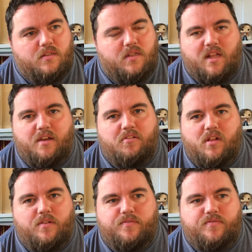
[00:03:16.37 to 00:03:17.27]
The level
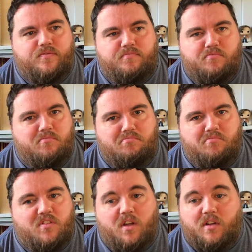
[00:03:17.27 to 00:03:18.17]
of
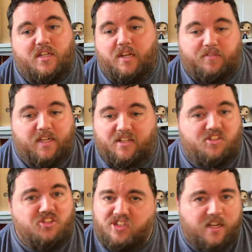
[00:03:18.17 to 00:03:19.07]
not giving a
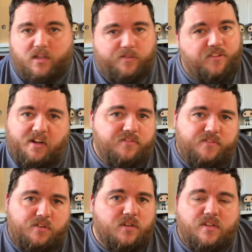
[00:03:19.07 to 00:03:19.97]
single fuck
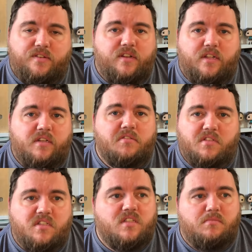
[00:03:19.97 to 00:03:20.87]
for the
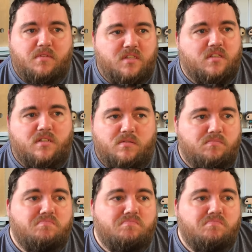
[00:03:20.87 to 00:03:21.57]
ecosystem is